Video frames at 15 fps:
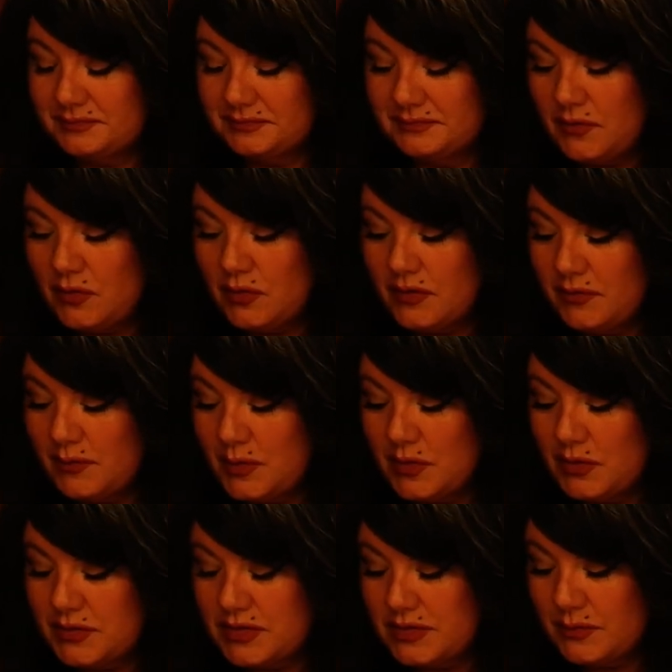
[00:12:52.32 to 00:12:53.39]
Four of
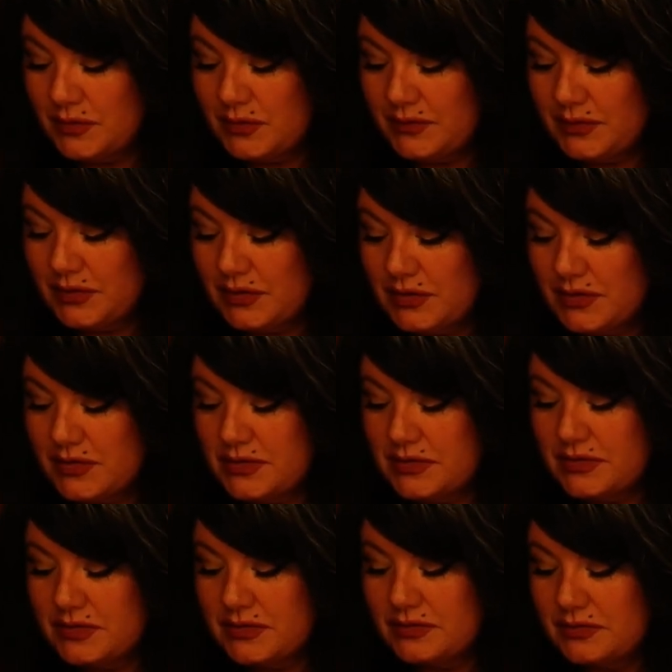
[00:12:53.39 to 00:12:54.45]
Bolts in
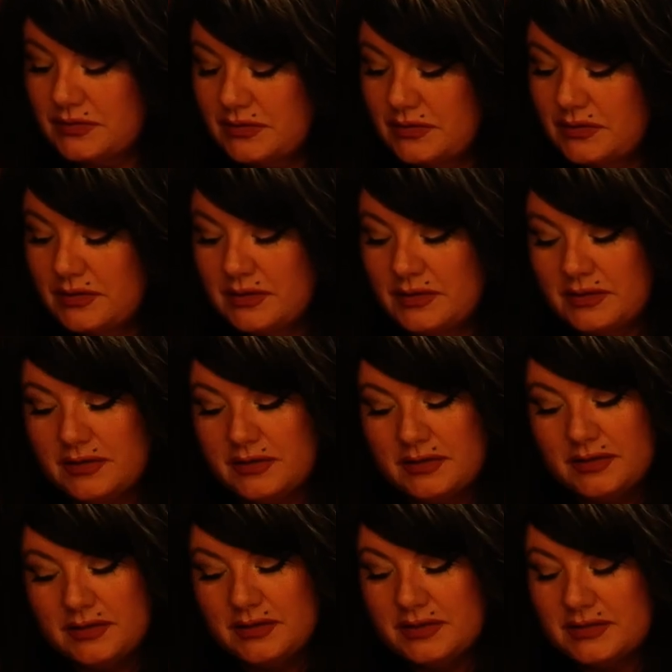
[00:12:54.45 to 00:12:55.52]
reverse.
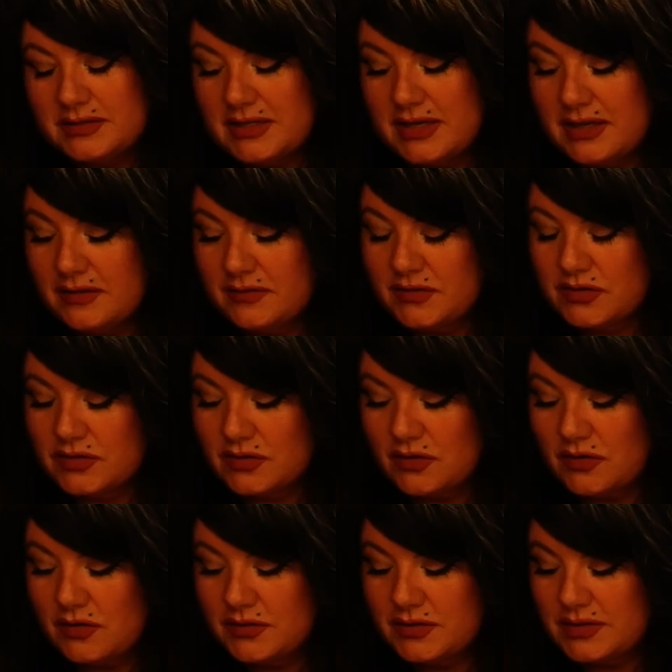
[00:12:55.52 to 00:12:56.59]
Ten of
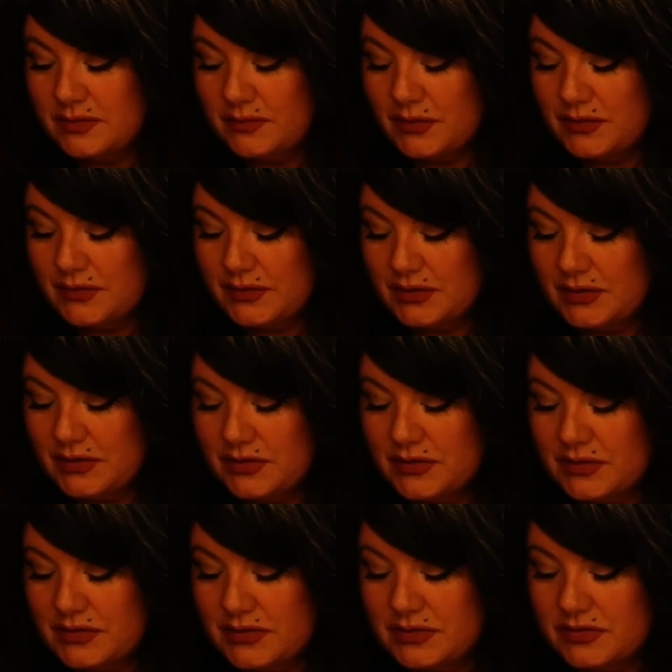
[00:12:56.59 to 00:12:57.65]
Skulls in
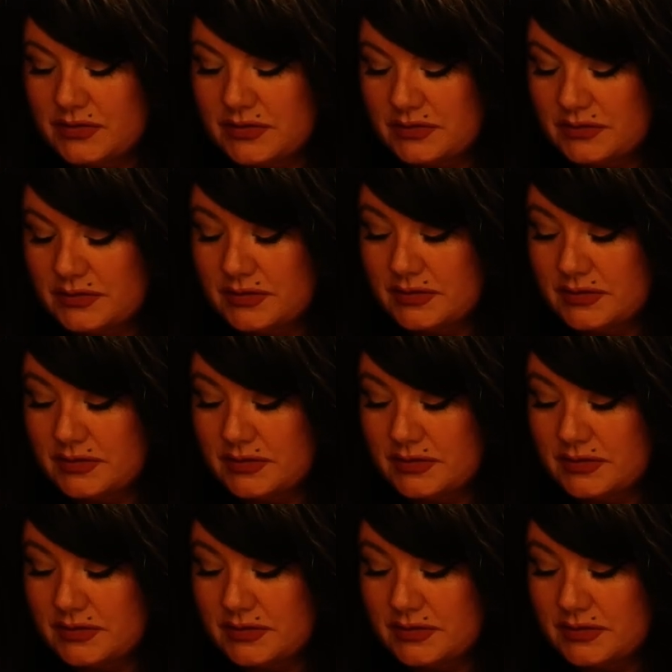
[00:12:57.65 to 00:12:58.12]
reverse.